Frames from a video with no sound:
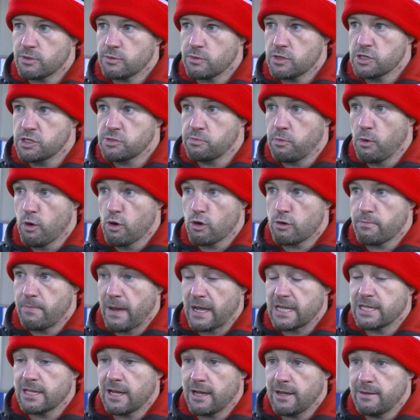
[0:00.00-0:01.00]
and we spoke
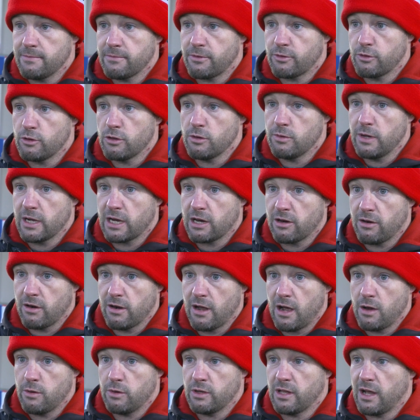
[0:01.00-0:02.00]
big time through the week around
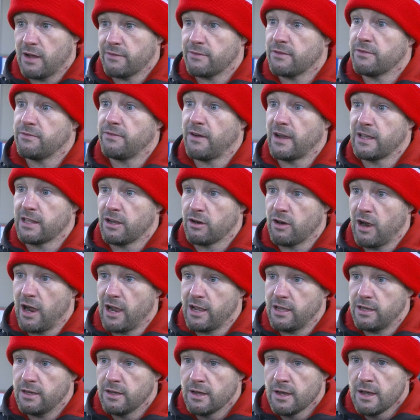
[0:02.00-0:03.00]
how we'd have to find our
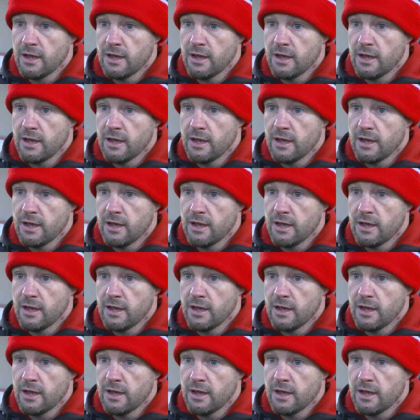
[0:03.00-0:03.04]
height